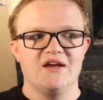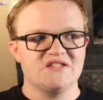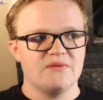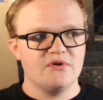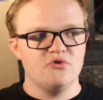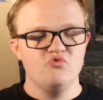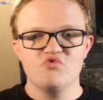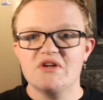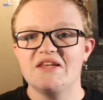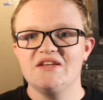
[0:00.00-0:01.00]
and somebody who
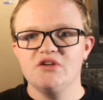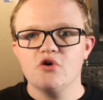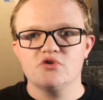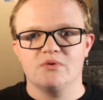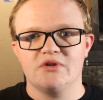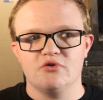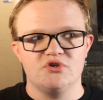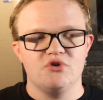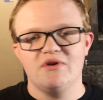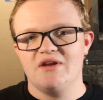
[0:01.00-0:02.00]
really knows what they're
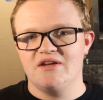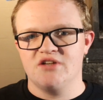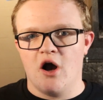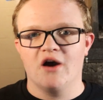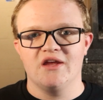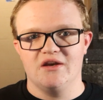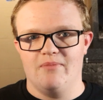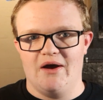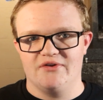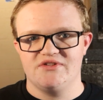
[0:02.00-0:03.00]
doing and talking
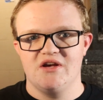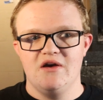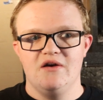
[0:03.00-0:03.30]
about